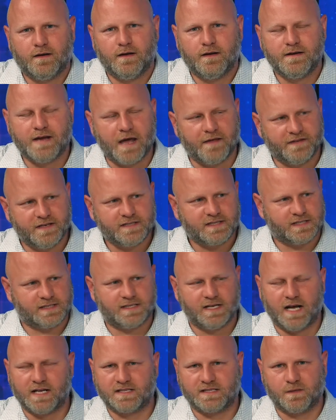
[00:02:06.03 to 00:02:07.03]
Now, this is
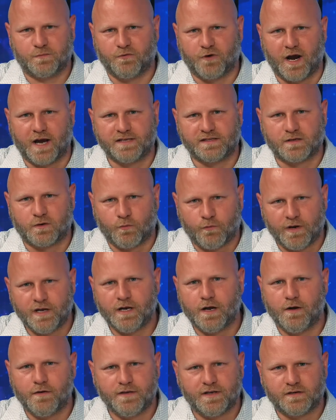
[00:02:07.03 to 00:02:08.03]
not surprising. We
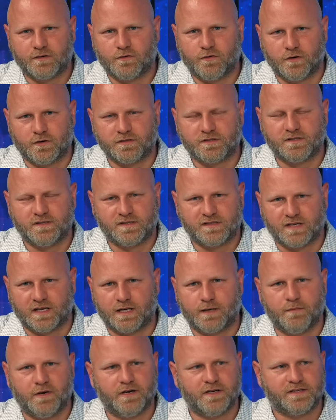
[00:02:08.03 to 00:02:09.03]
know that Kyrsten
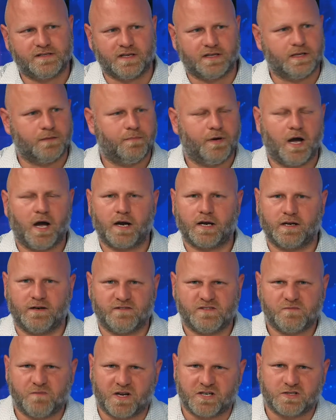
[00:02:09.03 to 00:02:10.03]
Sinema is in the pocket of
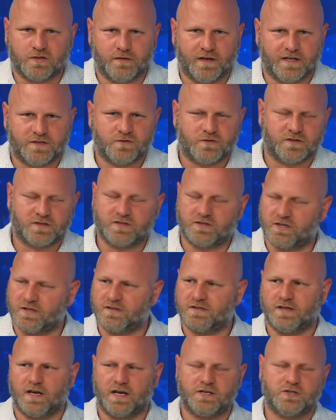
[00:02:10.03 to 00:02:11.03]
special interests,
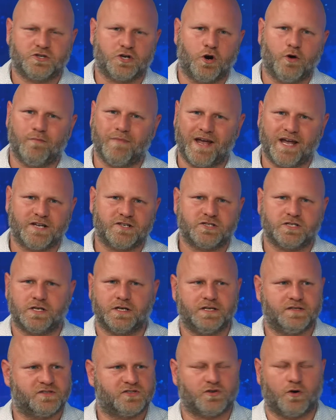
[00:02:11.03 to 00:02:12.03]
just like Joe Manchin
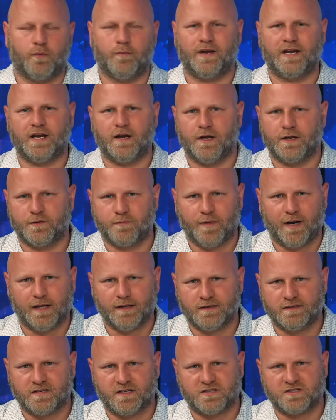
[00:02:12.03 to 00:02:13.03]
and so many other
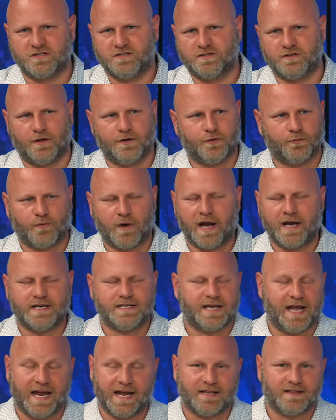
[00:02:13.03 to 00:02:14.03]
politicians on the right
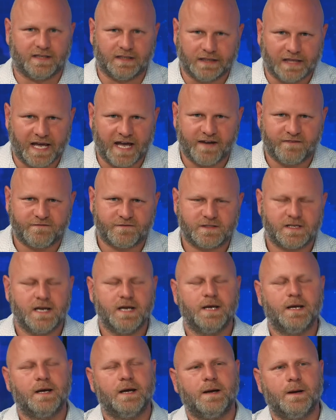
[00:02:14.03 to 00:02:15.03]
and the left.
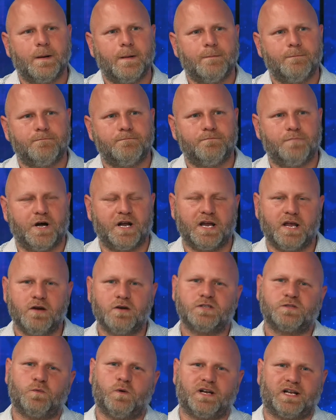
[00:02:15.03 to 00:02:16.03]
But
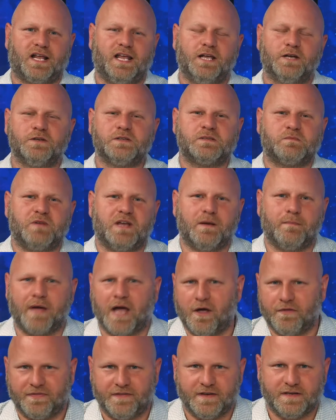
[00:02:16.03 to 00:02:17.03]
here's what kills me
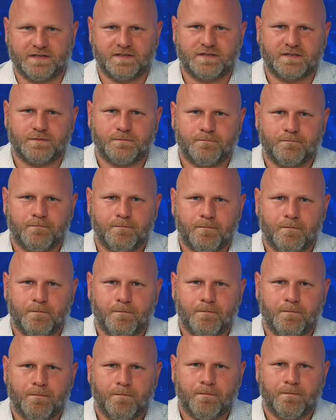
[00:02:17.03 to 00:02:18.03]
about this
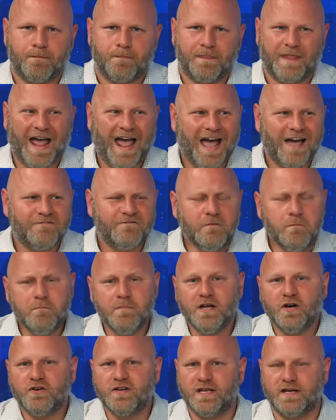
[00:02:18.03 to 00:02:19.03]
half a
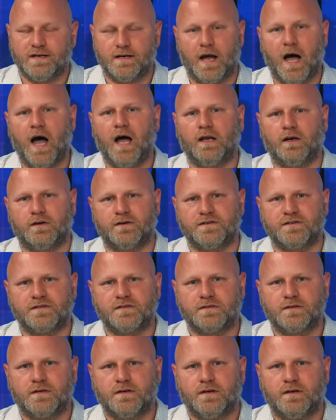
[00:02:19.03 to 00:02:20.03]
million dollars.